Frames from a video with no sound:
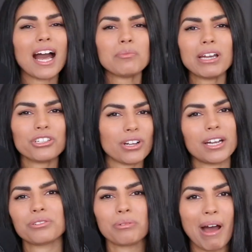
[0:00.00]
I might try
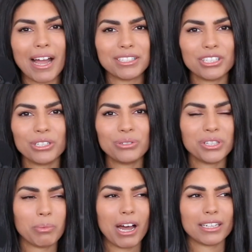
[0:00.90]
to remind you in
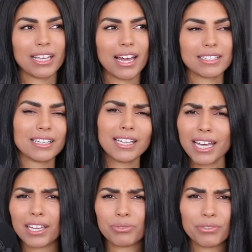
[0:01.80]
the podcast, like,
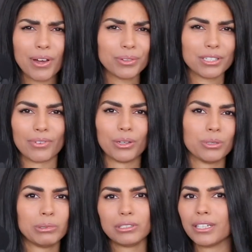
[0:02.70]
hey, if you found this
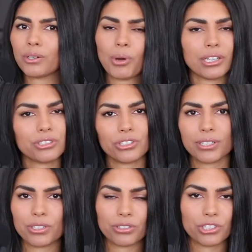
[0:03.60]
valuable, like, why don't you
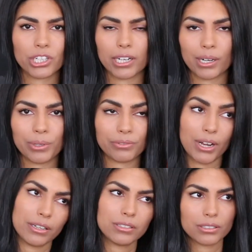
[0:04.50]
consider sharing it with a
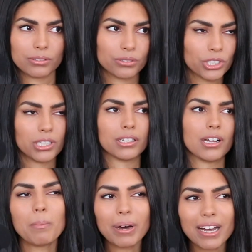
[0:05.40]
friend? Sure.
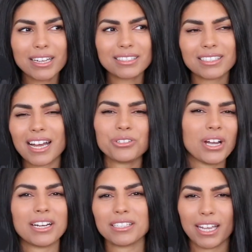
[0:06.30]
But I
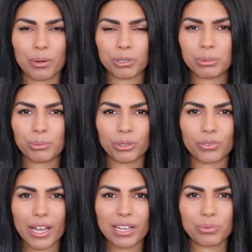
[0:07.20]
try not to hammer people over
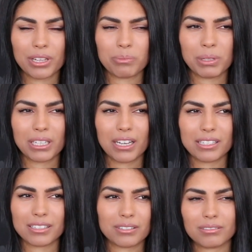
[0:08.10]
the head with it
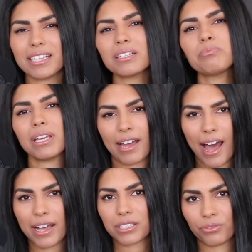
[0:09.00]
because that's a big
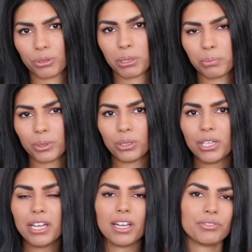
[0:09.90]
ask for people.
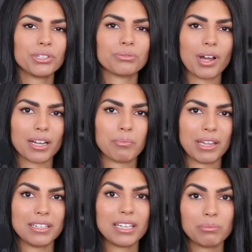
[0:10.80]
If you're
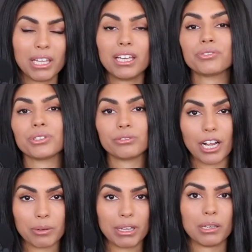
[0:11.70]
recommending me, if you're
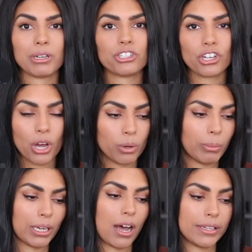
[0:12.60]
recommending my show,
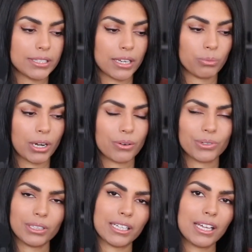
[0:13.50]
my content,
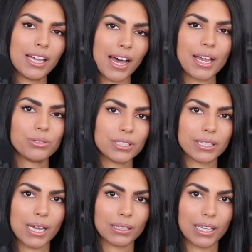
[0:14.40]
whatever, like I don't
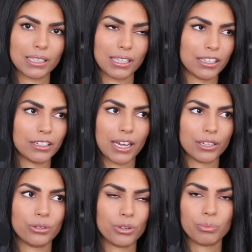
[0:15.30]
take that lightly and I
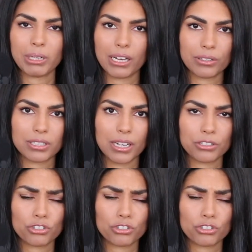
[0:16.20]
know nobody else does.